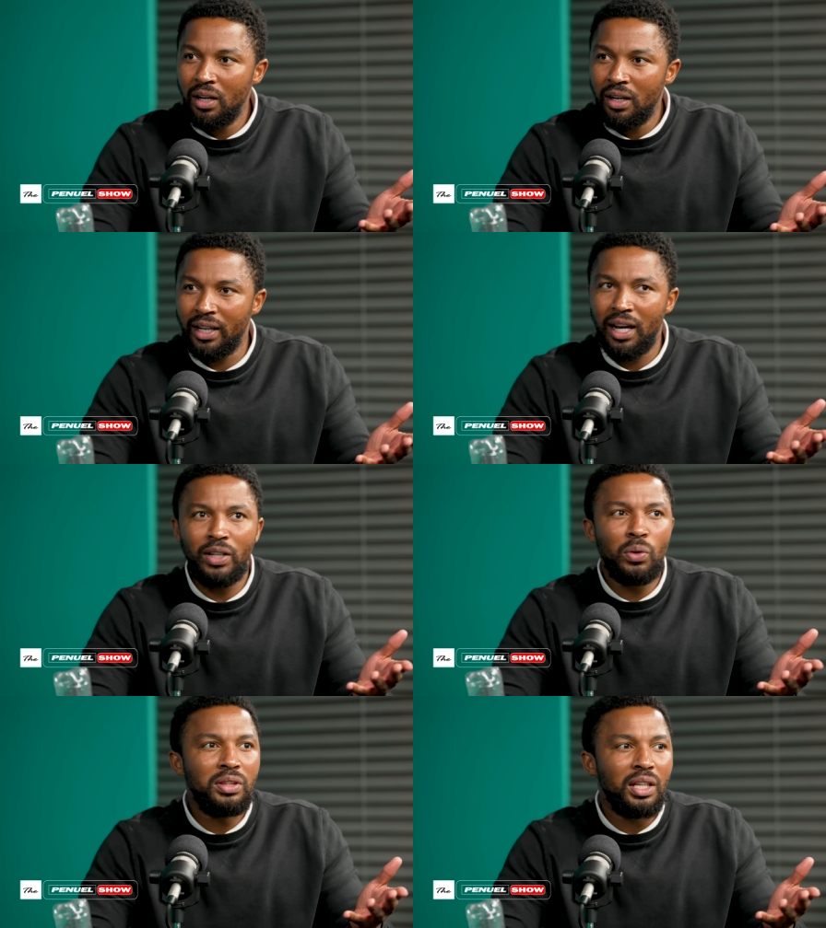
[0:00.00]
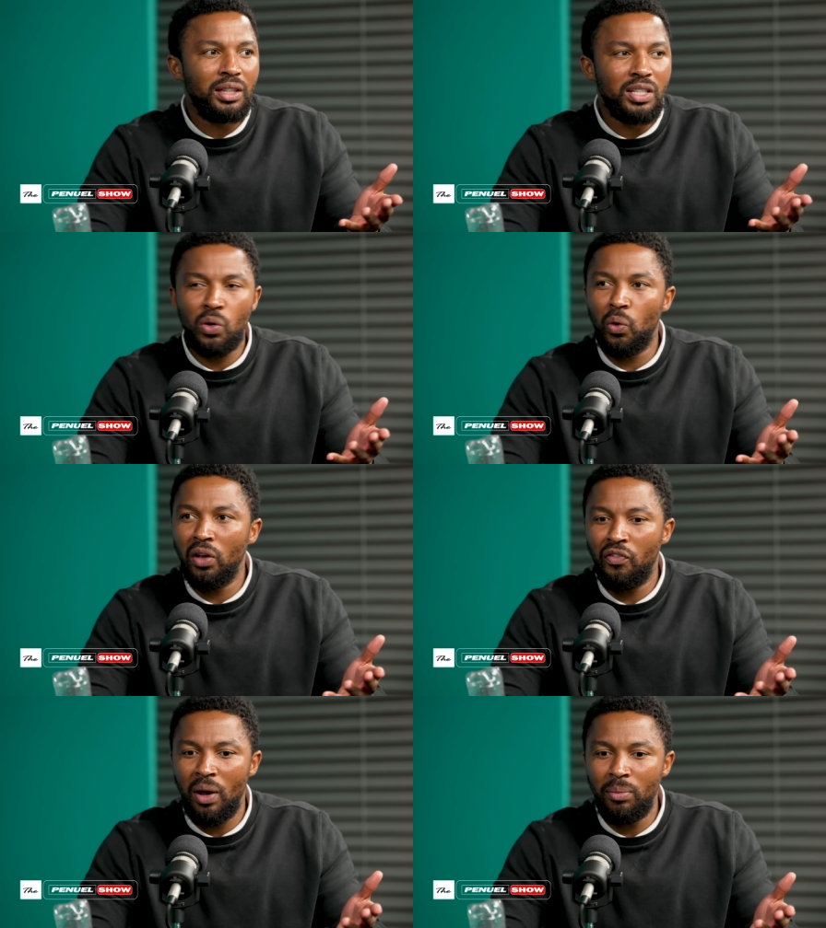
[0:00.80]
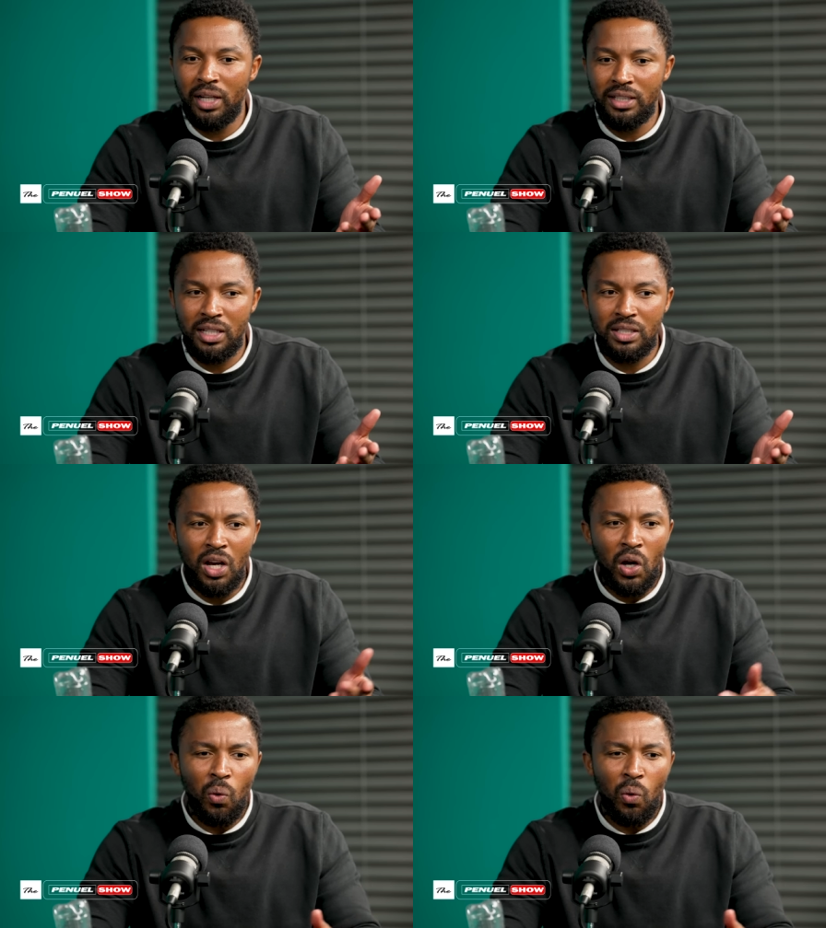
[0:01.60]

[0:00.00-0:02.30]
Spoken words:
Like, I don't think there's a royal family that says,